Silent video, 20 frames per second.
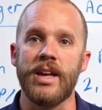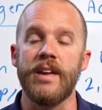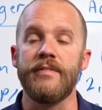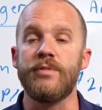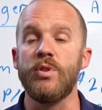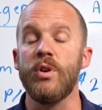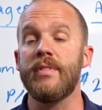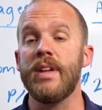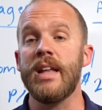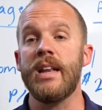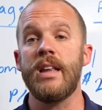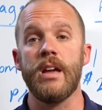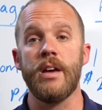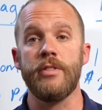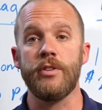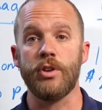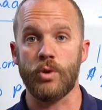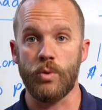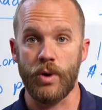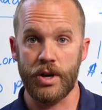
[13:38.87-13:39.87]
If you have any
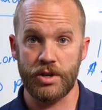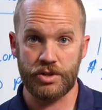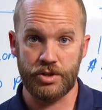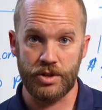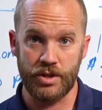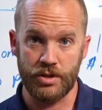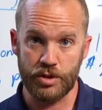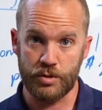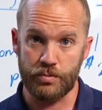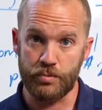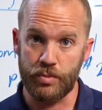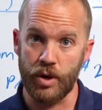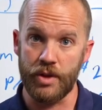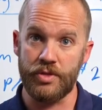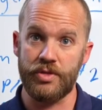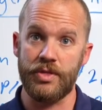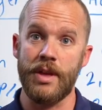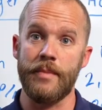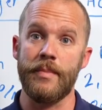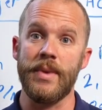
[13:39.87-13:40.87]
other questions,
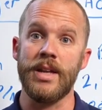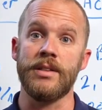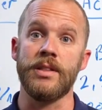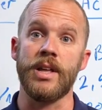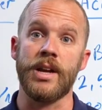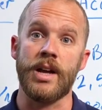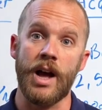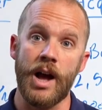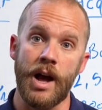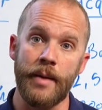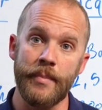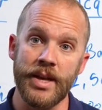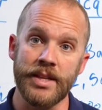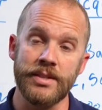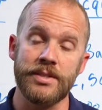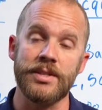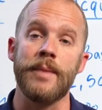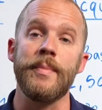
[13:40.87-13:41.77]
put them in the comments.